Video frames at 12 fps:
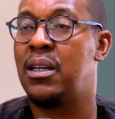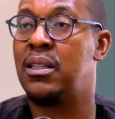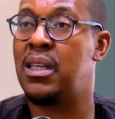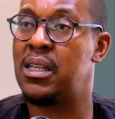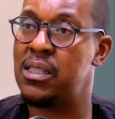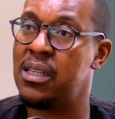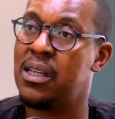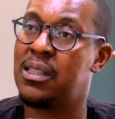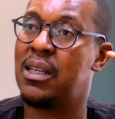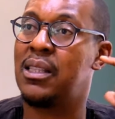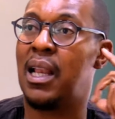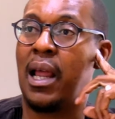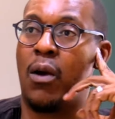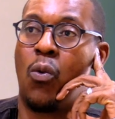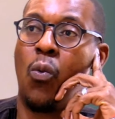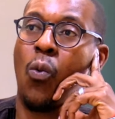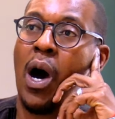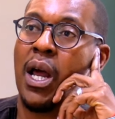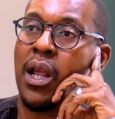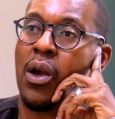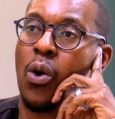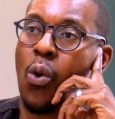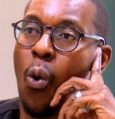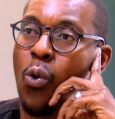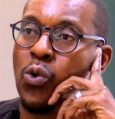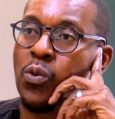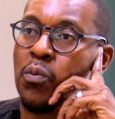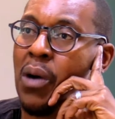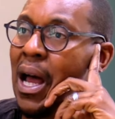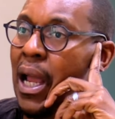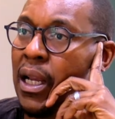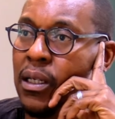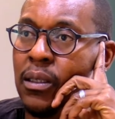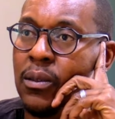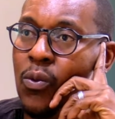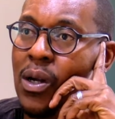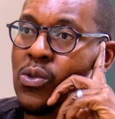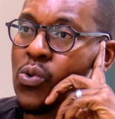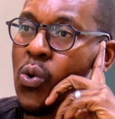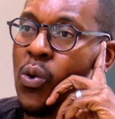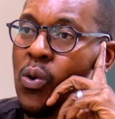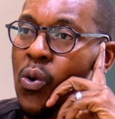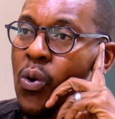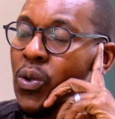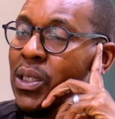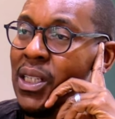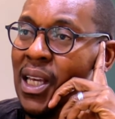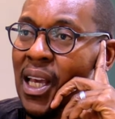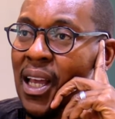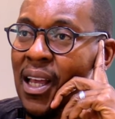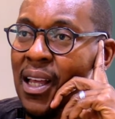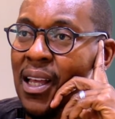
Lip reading: they see it and they're like, what a gold mine. What's going on here?